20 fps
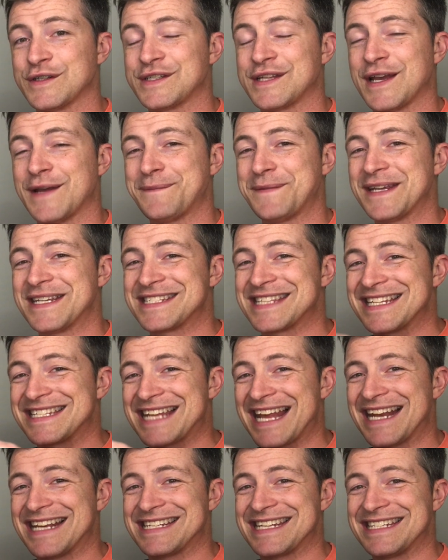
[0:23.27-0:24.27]
up is the
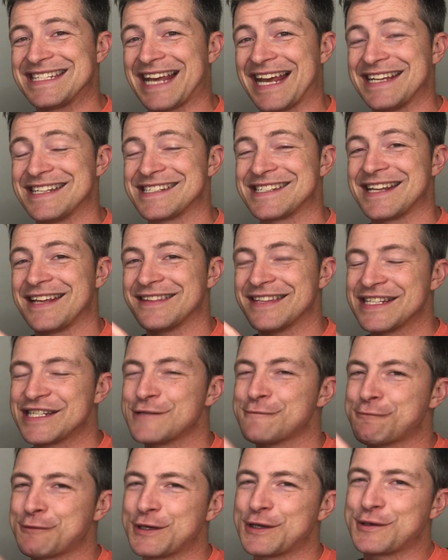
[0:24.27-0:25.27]
Tennessee Titans. Now this
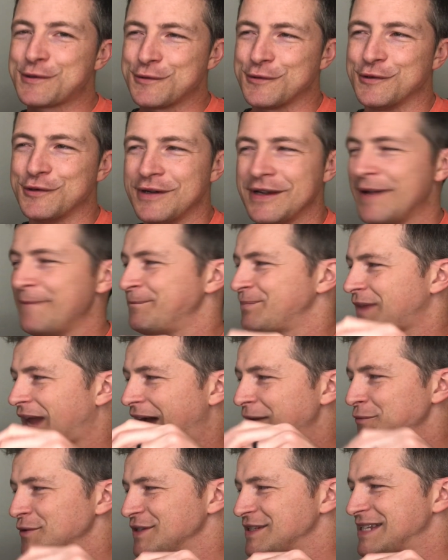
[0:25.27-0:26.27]
is pretty cool.
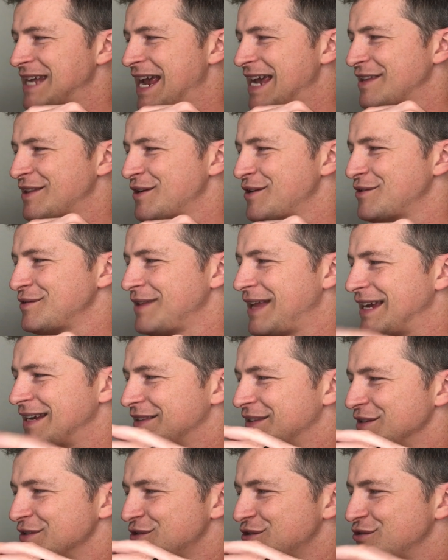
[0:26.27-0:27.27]
I will say though,
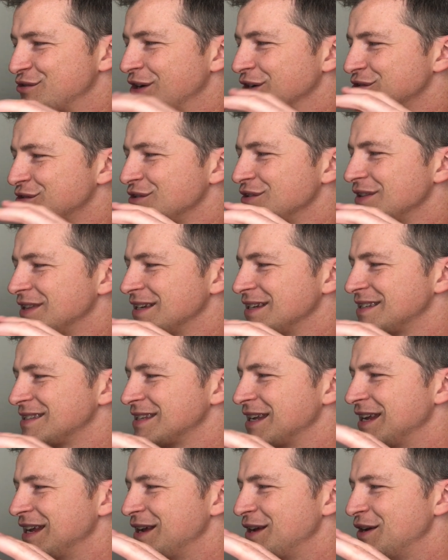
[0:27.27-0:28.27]
like the structure of
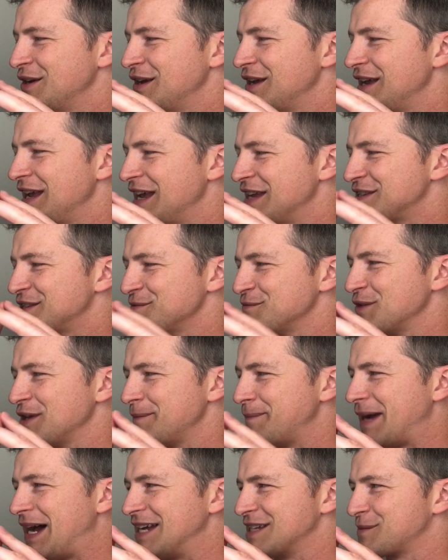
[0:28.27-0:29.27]
this isn't
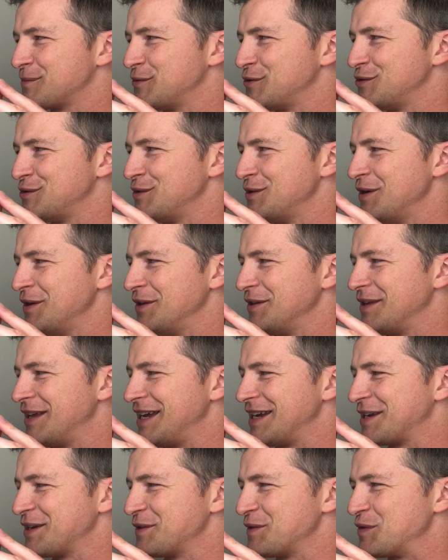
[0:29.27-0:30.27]
really possible.
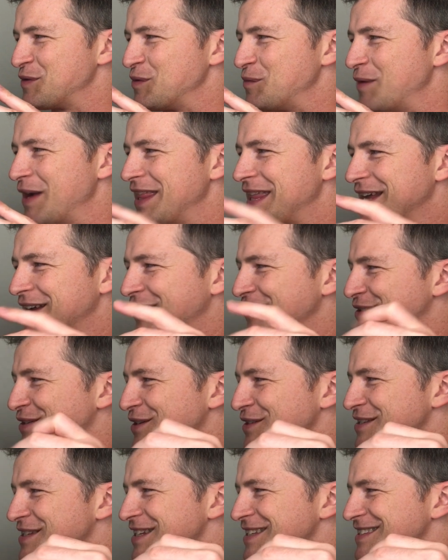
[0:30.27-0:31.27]
Like the way that
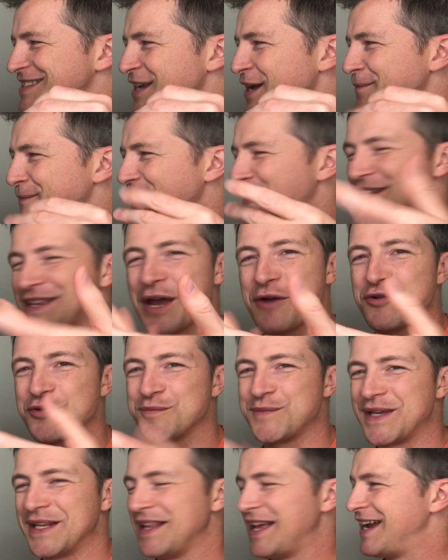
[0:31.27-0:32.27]
guitar sits up, like that
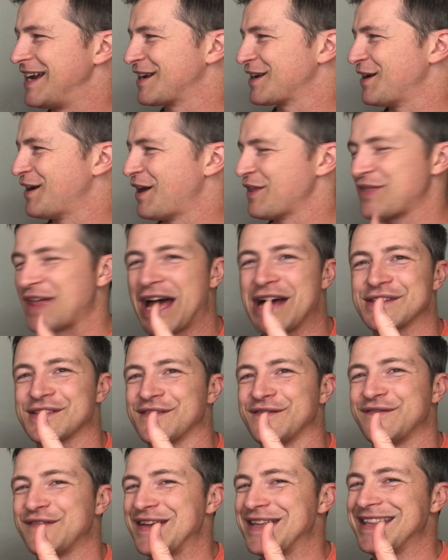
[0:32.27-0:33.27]
would be like
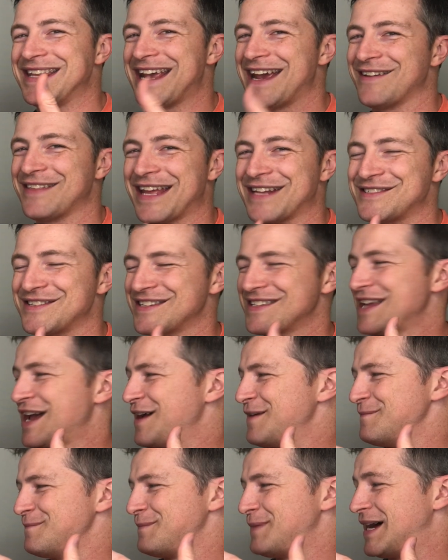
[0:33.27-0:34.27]
1,000 feet in the air. That's just
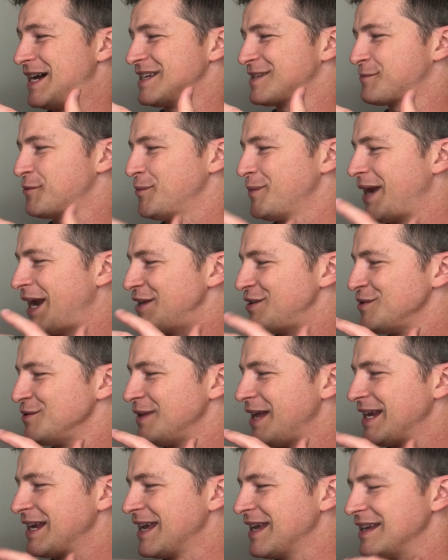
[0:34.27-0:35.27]
not possible. But I do
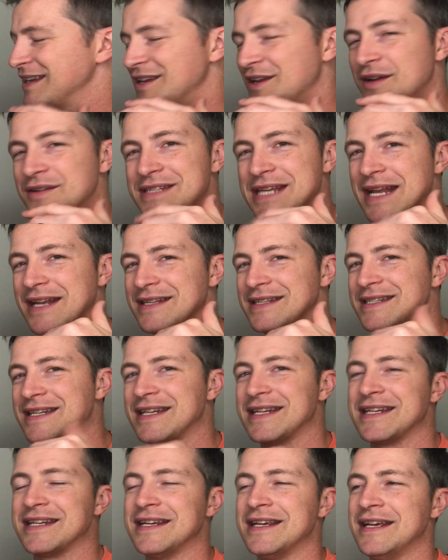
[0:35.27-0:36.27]
like it. You know,
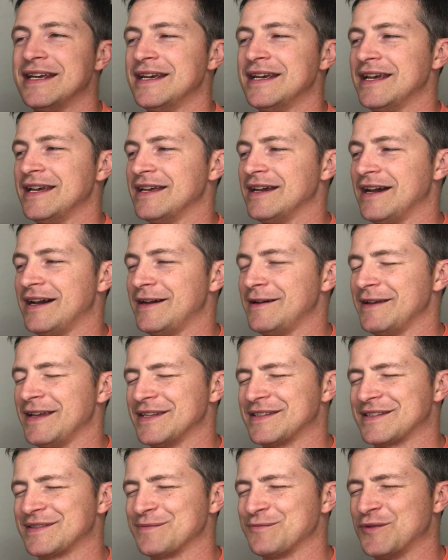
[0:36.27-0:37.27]
Tennessee,
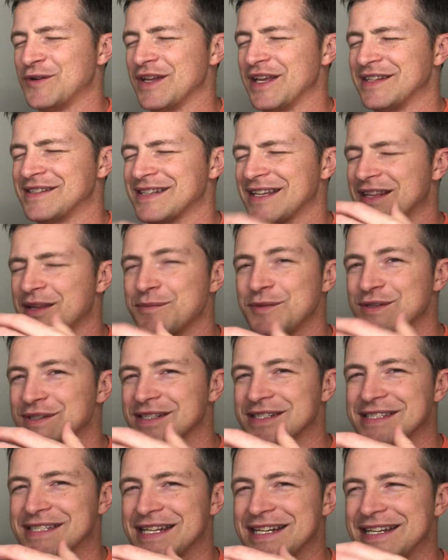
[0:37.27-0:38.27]
it's like the
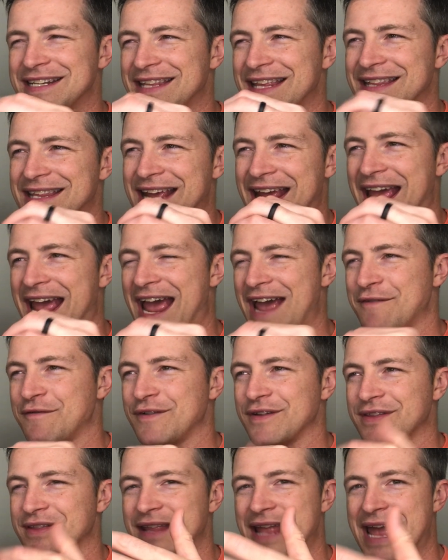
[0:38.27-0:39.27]
music city that they
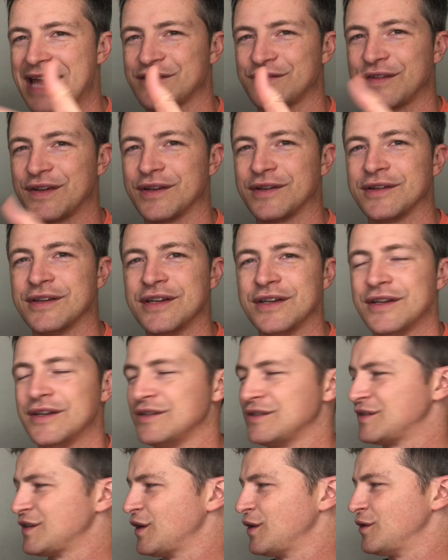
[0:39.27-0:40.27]
have with Nashville.
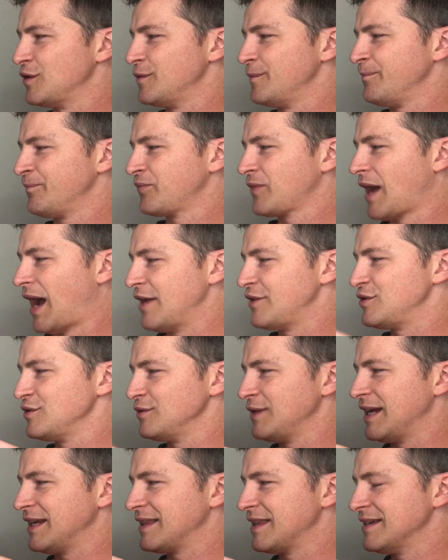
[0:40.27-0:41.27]
So I
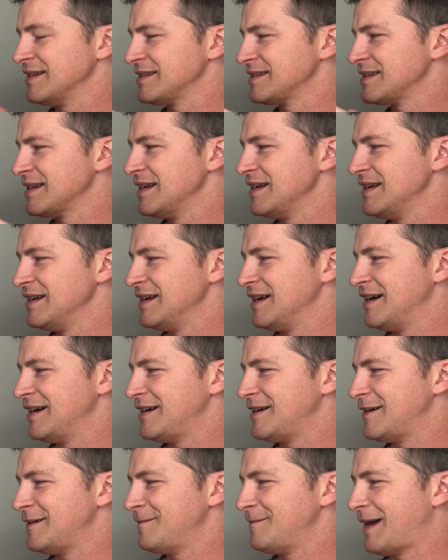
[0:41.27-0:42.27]
do like this.
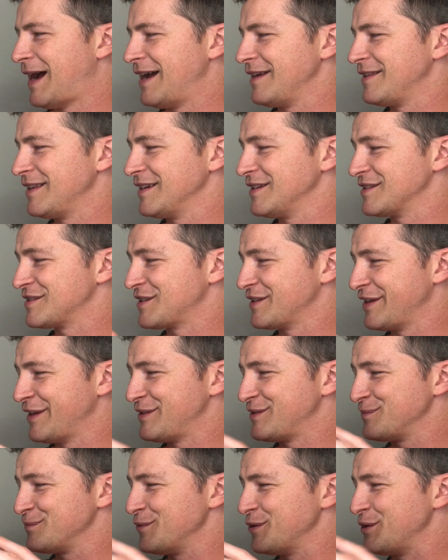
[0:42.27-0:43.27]
I think
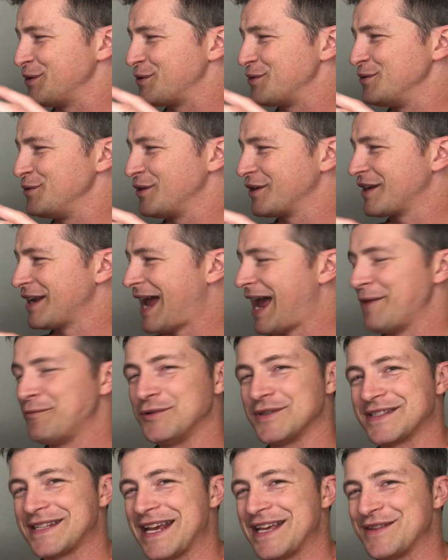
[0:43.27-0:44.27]
it's really cool looking. I
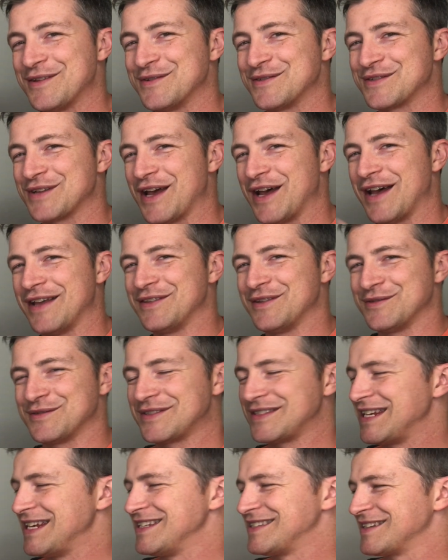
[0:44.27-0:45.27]
will say those
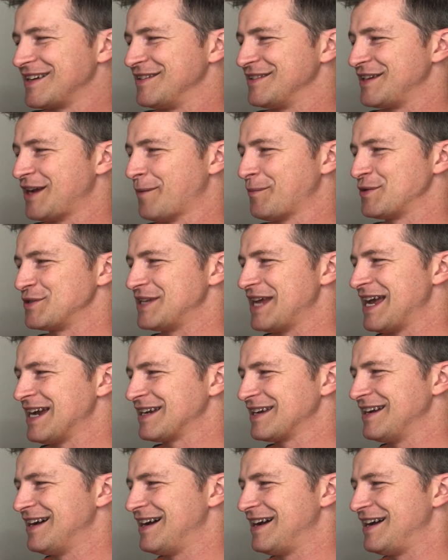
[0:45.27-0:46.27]
seats on the upper
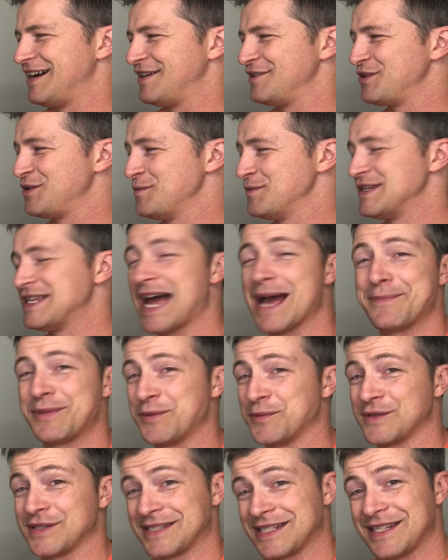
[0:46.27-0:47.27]
deck, you would not
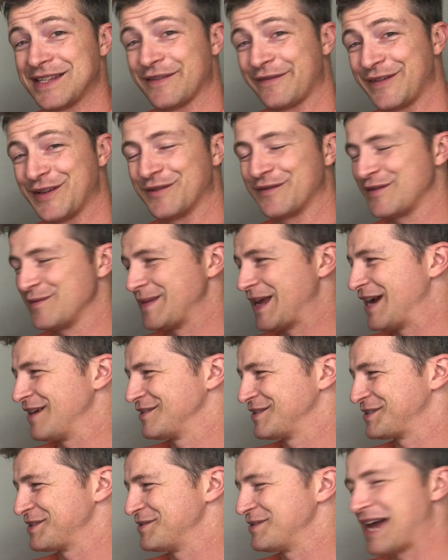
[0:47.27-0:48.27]
be able to see the field from
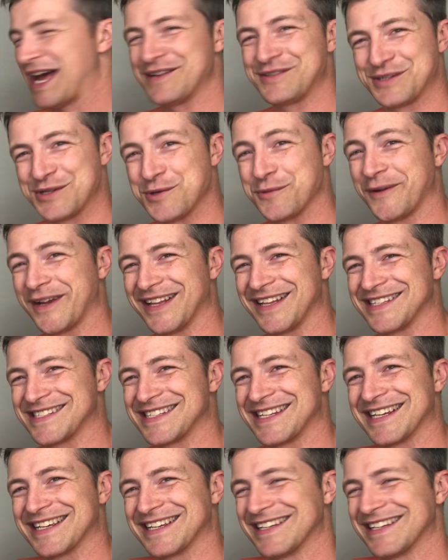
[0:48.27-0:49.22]
there. So not too realistic.